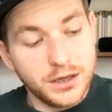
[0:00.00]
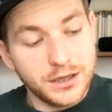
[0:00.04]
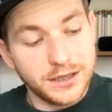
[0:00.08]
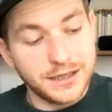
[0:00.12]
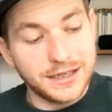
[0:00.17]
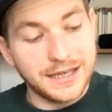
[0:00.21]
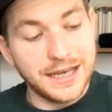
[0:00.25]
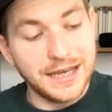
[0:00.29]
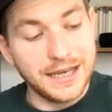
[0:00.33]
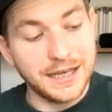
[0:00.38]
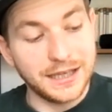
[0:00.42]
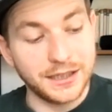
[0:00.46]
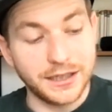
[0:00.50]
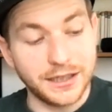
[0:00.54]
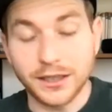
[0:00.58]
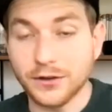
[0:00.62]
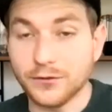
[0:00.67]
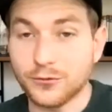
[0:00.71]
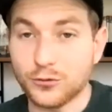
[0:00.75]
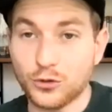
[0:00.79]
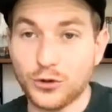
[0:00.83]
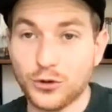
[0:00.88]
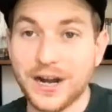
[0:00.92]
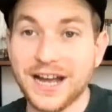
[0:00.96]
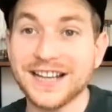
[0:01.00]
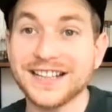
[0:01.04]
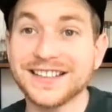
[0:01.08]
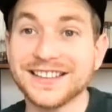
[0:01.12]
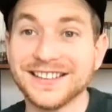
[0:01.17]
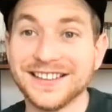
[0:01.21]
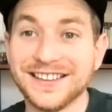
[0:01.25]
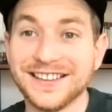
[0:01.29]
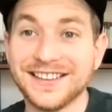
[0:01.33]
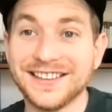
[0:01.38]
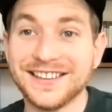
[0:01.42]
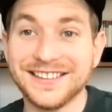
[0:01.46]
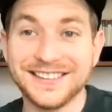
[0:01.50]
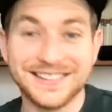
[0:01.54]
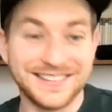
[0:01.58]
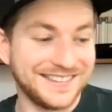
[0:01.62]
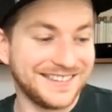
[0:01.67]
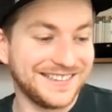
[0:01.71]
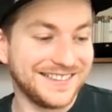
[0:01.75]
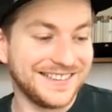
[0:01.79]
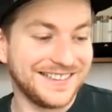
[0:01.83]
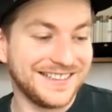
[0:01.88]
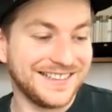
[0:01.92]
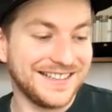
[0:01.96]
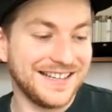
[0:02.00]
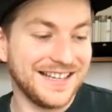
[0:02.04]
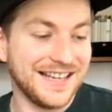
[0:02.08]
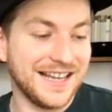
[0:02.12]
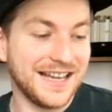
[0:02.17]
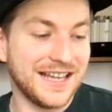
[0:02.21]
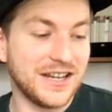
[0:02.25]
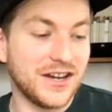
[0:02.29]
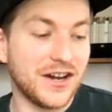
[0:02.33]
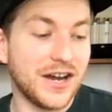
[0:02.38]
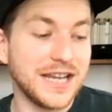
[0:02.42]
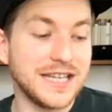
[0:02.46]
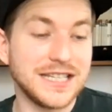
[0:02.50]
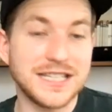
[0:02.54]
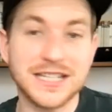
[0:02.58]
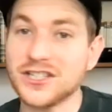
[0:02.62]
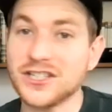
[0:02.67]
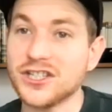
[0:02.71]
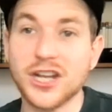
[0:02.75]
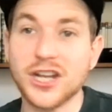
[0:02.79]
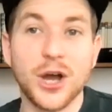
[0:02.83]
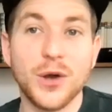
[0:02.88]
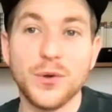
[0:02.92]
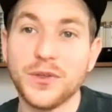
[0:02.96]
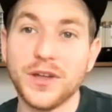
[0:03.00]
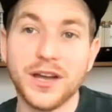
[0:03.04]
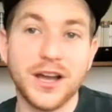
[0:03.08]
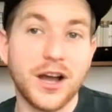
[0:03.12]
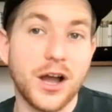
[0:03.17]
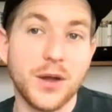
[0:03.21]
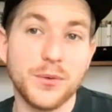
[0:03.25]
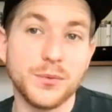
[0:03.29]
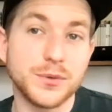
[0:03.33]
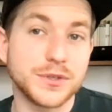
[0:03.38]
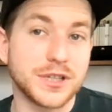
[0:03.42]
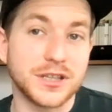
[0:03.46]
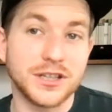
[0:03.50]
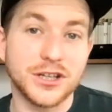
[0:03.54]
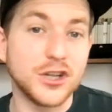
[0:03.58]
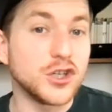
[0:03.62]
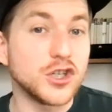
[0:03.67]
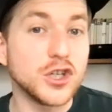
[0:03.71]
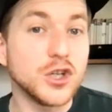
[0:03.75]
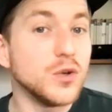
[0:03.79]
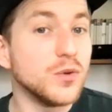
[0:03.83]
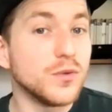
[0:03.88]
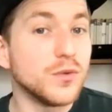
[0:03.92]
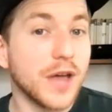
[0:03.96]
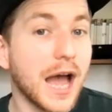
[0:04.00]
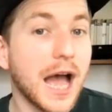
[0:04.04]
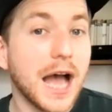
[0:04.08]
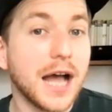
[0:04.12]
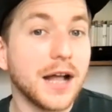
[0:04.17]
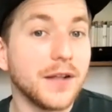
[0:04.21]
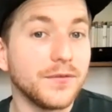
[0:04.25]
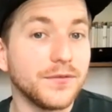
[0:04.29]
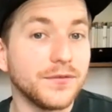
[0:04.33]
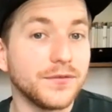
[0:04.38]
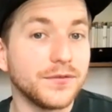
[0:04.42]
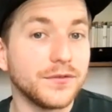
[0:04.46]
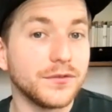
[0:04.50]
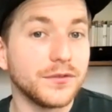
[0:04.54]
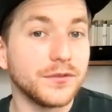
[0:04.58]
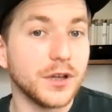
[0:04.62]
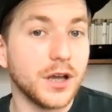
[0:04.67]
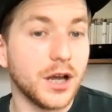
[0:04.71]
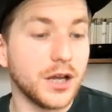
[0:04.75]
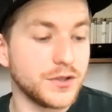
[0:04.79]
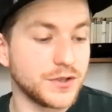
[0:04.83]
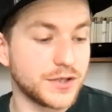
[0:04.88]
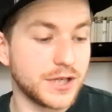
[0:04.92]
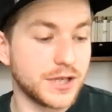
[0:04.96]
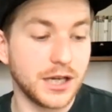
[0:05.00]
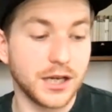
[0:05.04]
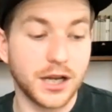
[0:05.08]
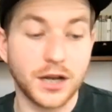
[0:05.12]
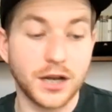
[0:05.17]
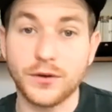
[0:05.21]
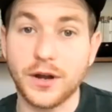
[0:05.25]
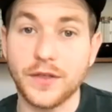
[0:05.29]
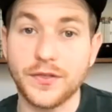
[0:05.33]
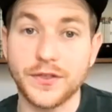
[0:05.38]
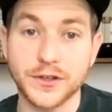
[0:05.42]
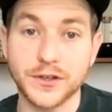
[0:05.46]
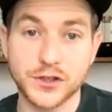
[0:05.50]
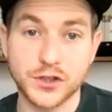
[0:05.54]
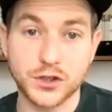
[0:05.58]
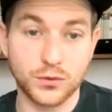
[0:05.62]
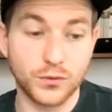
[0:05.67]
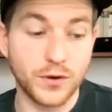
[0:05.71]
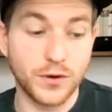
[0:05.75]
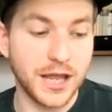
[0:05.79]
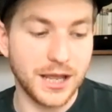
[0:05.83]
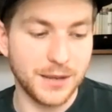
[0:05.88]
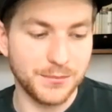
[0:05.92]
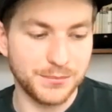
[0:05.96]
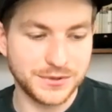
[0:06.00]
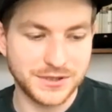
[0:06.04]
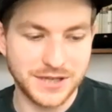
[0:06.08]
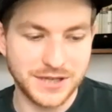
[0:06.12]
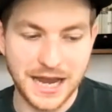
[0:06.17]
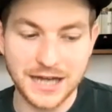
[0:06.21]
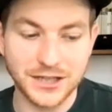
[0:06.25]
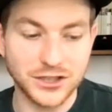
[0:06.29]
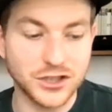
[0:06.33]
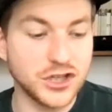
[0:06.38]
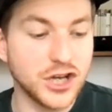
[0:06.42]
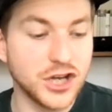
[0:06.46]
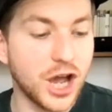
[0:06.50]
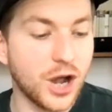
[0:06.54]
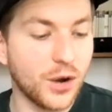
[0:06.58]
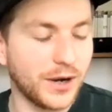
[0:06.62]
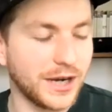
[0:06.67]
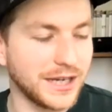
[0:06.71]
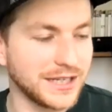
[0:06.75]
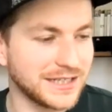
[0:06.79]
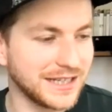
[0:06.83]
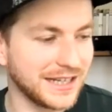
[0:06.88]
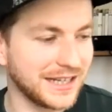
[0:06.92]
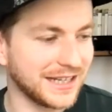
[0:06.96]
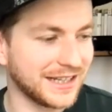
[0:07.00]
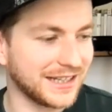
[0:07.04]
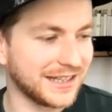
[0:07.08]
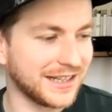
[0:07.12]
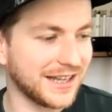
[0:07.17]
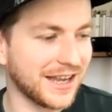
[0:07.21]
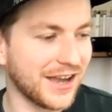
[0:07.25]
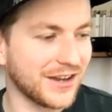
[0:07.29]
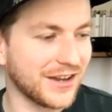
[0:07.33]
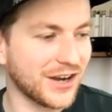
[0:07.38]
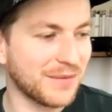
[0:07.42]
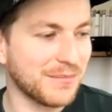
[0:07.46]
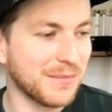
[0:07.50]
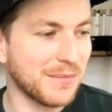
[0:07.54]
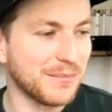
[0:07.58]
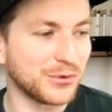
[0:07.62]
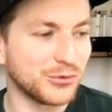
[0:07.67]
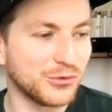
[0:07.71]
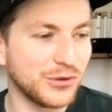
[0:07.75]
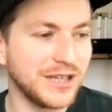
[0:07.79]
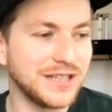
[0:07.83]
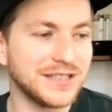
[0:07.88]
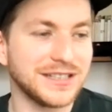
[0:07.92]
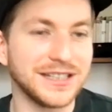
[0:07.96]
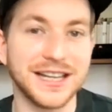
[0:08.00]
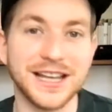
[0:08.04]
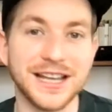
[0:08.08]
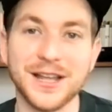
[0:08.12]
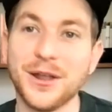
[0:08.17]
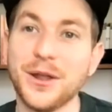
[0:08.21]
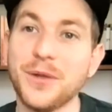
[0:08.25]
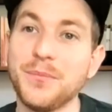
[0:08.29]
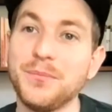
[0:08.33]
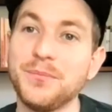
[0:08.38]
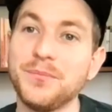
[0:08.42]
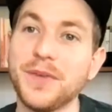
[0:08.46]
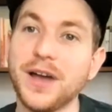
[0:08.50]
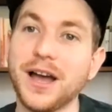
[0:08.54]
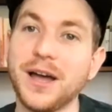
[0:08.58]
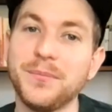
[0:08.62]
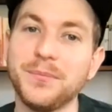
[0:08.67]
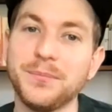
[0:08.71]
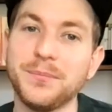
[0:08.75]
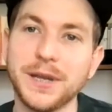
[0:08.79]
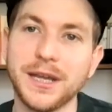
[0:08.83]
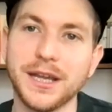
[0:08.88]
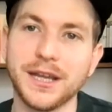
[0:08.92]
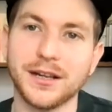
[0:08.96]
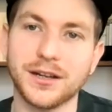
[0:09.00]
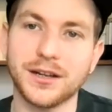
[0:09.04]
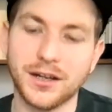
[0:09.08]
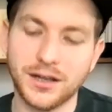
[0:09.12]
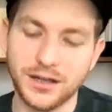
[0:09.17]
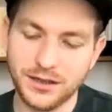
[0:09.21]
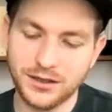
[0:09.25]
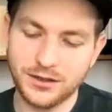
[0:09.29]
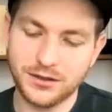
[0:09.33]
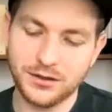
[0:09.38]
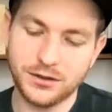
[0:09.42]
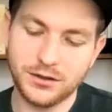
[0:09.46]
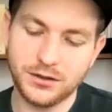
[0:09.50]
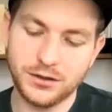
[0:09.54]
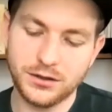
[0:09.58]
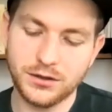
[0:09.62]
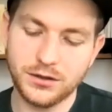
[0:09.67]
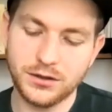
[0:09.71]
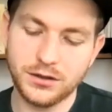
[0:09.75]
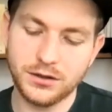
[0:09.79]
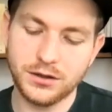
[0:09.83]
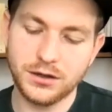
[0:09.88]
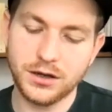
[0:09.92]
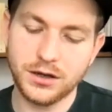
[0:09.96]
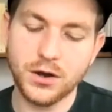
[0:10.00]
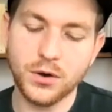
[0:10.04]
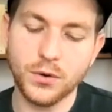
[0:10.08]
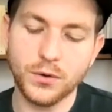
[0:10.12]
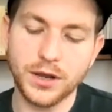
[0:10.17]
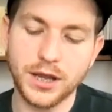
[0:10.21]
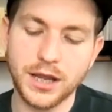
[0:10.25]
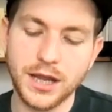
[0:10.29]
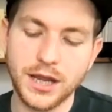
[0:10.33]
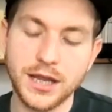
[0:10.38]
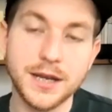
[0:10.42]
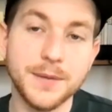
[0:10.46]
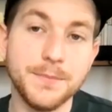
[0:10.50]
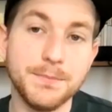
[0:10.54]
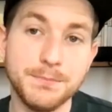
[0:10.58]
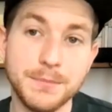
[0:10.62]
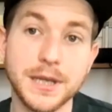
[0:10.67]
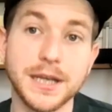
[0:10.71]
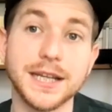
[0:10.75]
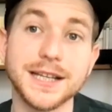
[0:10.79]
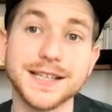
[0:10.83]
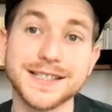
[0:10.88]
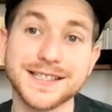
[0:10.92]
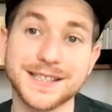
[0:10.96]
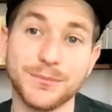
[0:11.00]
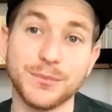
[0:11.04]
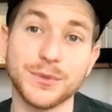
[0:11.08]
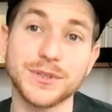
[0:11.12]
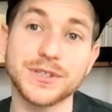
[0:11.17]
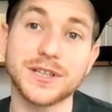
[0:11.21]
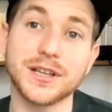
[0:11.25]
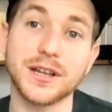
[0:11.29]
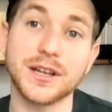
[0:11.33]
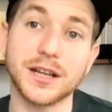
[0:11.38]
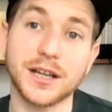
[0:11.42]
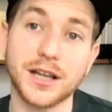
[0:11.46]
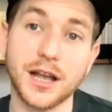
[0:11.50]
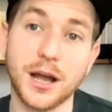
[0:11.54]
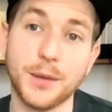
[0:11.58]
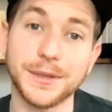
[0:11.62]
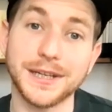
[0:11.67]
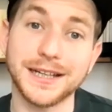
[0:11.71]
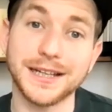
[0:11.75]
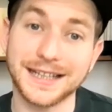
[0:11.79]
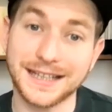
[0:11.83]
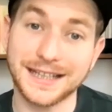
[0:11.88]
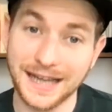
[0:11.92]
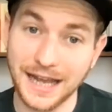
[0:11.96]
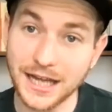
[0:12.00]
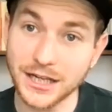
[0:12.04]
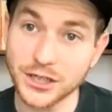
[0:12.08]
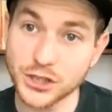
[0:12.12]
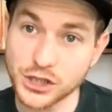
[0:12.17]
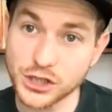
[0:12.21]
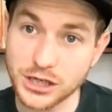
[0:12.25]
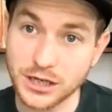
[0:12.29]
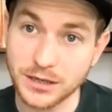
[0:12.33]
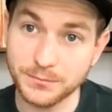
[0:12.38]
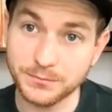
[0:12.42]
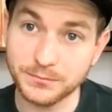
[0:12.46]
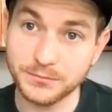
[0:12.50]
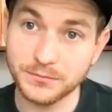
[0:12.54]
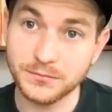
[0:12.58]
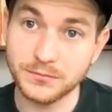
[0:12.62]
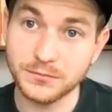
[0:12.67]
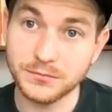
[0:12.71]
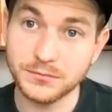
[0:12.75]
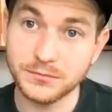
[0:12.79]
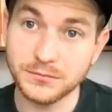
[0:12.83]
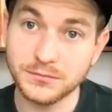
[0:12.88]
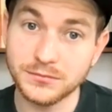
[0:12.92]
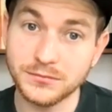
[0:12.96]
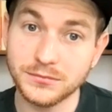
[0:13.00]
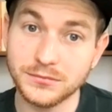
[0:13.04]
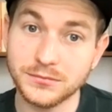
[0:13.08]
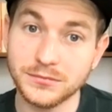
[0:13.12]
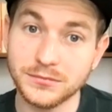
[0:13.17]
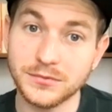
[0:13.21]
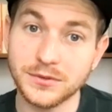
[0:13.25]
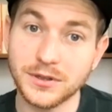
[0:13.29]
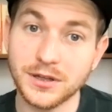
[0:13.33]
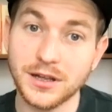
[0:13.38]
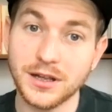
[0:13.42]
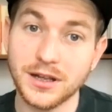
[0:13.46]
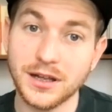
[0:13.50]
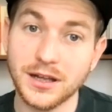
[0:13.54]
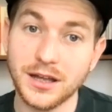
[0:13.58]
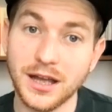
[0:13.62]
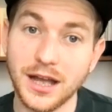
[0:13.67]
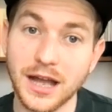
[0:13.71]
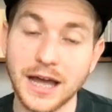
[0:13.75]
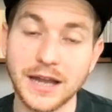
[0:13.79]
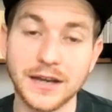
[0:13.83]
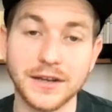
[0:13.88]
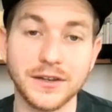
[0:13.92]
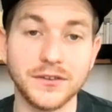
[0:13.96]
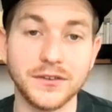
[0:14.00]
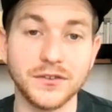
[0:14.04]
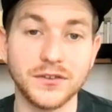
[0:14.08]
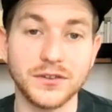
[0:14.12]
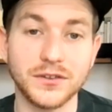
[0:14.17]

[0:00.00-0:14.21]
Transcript: killing of Ragnar and I didn't know that I was going to do that until oh, I read the script, had no idea. And I remember reading it and, and being like, oh, in a minute, someone's going to come in and catch him. And,